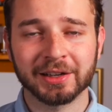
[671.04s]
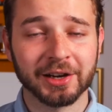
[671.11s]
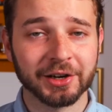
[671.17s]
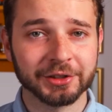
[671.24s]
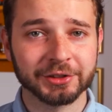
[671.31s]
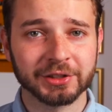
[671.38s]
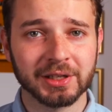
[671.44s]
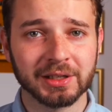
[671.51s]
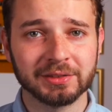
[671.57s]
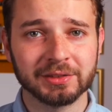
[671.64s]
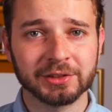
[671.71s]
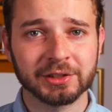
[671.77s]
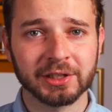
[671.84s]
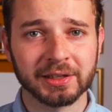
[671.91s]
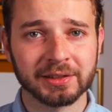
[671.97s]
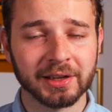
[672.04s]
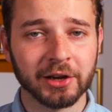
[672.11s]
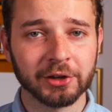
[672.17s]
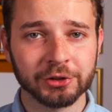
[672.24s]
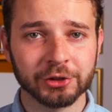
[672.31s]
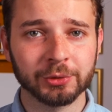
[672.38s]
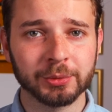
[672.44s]
hardcover and
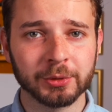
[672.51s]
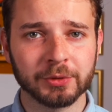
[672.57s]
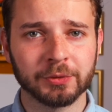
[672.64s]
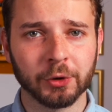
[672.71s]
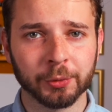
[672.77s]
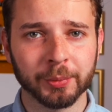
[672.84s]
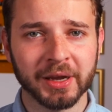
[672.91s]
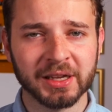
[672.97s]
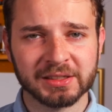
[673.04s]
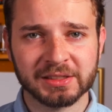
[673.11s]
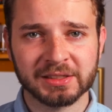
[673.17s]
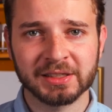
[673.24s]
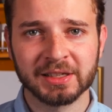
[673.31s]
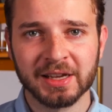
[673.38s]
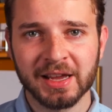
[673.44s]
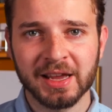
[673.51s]
audiobook formats,